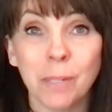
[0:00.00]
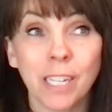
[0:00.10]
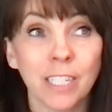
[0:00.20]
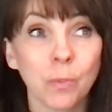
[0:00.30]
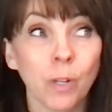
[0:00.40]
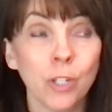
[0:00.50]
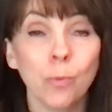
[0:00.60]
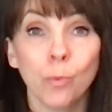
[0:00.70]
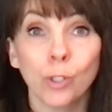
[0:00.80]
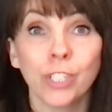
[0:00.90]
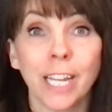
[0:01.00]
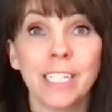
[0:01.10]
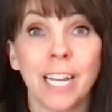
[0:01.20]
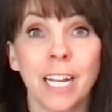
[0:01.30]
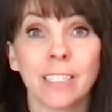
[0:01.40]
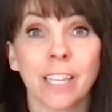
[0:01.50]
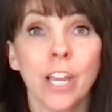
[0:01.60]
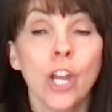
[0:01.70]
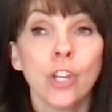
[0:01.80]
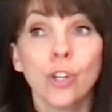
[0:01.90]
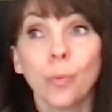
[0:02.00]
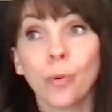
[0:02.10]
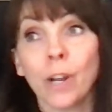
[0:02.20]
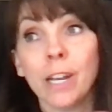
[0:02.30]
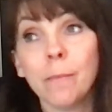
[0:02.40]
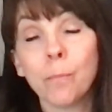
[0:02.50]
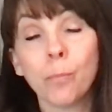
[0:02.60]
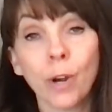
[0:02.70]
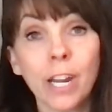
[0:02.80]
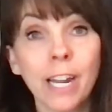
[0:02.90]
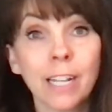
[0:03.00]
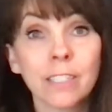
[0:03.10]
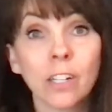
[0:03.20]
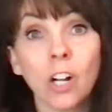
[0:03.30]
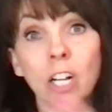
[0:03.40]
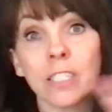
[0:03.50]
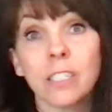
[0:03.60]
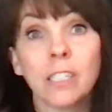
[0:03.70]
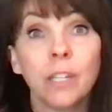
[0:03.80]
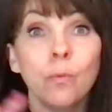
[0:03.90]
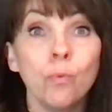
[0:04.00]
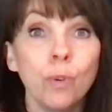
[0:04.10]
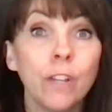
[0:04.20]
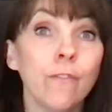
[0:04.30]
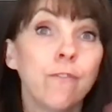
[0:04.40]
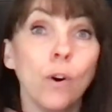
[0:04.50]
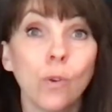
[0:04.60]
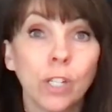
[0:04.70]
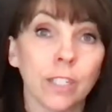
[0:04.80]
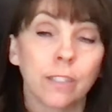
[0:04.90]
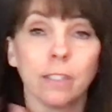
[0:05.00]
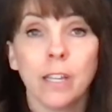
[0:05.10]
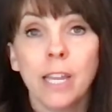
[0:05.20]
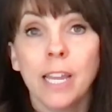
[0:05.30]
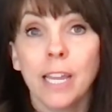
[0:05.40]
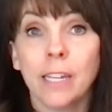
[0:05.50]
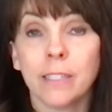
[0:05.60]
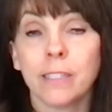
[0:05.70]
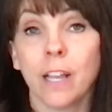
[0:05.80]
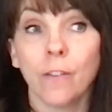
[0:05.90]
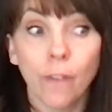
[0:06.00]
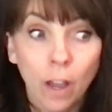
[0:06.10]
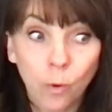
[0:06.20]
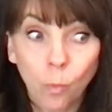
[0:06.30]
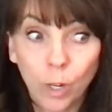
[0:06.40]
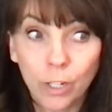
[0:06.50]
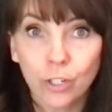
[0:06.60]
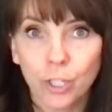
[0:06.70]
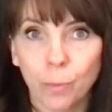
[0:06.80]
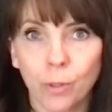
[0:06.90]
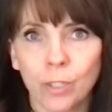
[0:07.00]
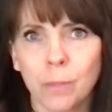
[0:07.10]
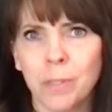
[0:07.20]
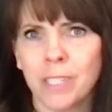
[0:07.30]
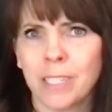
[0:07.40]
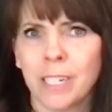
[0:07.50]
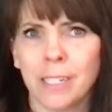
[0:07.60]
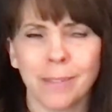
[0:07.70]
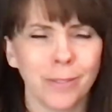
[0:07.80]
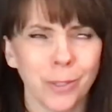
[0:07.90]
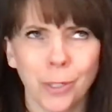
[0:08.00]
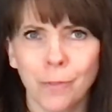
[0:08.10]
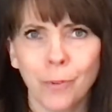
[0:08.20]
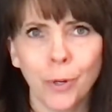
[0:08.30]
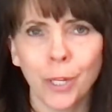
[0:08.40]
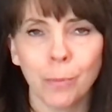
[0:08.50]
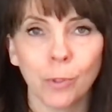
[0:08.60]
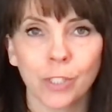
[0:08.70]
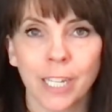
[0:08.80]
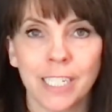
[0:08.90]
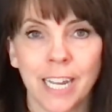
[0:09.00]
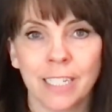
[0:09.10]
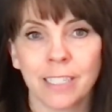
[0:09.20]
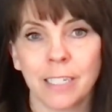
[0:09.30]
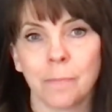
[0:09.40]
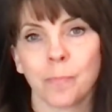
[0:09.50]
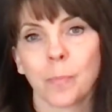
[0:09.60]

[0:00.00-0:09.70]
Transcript: because when you multitask, your brain has to constantly refocus itself on what you're supposed to be studying. So avoid multitasking.